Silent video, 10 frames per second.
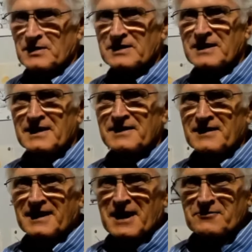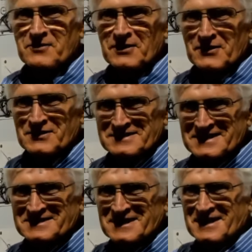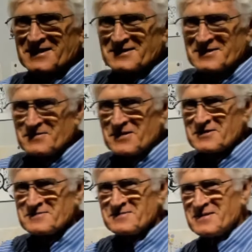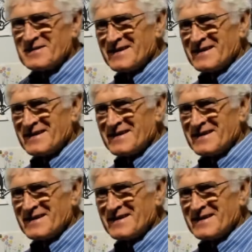but they don't realise they're sitting on the bottom.